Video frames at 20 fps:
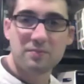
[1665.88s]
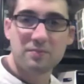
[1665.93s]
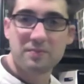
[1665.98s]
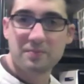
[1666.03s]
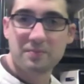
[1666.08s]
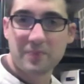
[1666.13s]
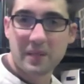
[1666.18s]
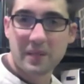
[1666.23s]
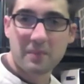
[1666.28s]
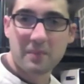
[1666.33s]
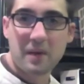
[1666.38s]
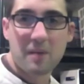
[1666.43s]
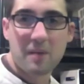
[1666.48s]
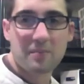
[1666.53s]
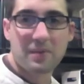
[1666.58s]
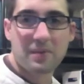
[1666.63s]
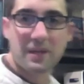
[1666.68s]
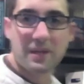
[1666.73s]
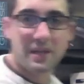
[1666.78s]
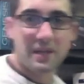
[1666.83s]
beat 'em up,
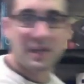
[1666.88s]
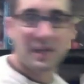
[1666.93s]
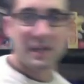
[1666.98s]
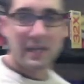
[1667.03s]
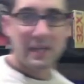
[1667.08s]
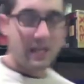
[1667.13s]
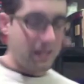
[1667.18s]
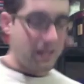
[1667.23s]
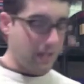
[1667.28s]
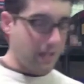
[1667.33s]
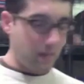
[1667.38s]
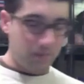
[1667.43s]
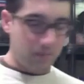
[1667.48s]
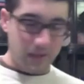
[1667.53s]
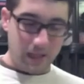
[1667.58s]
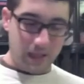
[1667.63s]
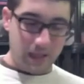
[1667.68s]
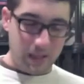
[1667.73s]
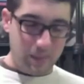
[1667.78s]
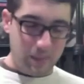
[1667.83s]
but again, I'll play
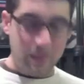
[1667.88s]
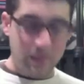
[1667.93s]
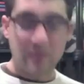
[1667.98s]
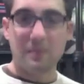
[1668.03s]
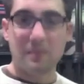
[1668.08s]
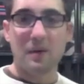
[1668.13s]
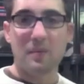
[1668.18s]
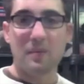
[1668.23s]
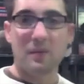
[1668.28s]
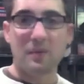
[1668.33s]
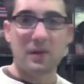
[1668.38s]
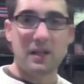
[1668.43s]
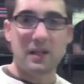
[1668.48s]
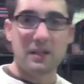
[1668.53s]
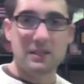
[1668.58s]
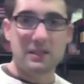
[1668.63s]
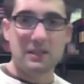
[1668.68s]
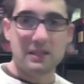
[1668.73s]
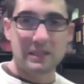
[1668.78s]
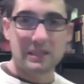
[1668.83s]
any beat 'em up on any
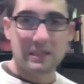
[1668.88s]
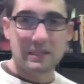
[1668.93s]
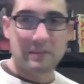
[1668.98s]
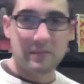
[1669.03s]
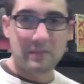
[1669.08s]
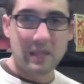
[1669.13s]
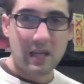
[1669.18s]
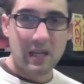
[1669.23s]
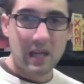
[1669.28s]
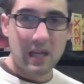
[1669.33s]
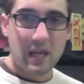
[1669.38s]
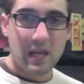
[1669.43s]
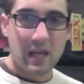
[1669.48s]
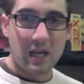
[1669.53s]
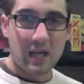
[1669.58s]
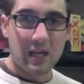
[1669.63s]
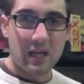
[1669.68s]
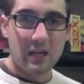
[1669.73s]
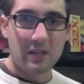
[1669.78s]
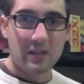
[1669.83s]
system.
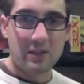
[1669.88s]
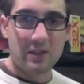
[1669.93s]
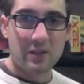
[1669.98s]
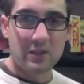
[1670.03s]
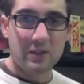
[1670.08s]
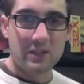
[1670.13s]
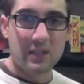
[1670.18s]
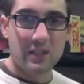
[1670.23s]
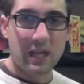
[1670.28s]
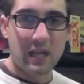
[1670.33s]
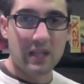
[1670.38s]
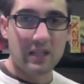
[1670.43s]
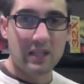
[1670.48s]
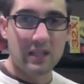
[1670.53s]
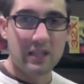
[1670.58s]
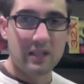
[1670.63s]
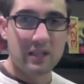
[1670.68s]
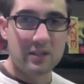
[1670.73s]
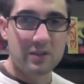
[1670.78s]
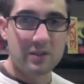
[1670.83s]
Yoshi's Island
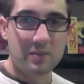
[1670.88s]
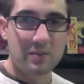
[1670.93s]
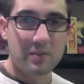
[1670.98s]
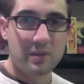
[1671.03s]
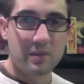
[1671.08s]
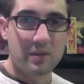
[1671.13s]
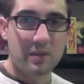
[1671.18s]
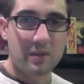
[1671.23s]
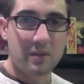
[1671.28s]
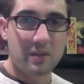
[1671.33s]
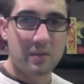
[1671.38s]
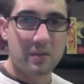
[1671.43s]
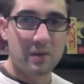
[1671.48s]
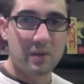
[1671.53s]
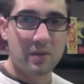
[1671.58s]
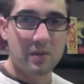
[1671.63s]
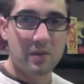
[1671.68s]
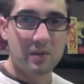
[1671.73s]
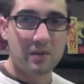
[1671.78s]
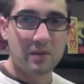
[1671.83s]
here, Super
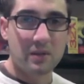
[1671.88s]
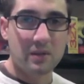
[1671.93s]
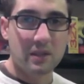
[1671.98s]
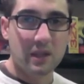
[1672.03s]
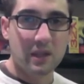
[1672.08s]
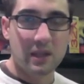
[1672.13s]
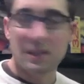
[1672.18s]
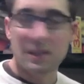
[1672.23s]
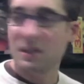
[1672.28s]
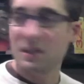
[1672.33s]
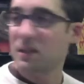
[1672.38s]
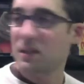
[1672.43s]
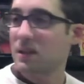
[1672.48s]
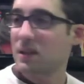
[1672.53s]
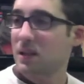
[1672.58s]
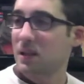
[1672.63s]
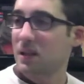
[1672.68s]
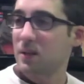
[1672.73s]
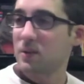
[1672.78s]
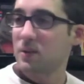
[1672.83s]
Mario.
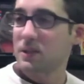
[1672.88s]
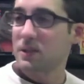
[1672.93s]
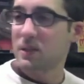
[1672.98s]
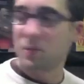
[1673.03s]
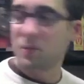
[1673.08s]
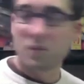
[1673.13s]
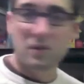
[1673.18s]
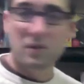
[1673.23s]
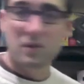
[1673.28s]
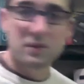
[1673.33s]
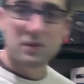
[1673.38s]
Was it World